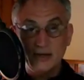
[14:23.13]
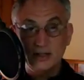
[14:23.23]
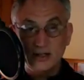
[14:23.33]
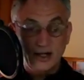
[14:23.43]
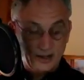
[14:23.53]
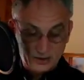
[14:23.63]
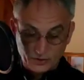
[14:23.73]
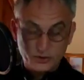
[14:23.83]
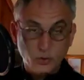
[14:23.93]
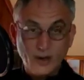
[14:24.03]
to be done
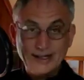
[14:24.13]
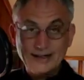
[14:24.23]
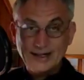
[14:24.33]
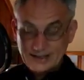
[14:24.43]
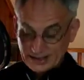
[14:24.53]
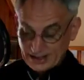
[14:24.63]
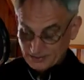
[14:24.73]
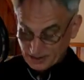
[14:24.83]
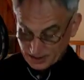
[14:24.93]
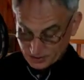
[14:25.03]
until
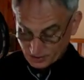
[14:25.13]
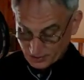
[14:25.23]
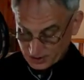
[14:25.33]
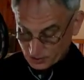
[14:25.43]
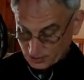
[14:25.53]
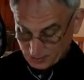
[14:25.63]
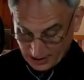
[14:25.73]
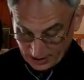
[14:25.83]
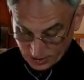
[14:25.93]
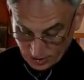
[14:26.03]
2019 based on what's on
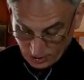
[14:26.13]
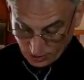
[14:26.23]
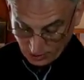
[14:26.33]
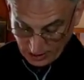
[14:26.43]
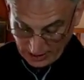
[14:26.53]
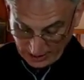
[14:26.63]
page 2.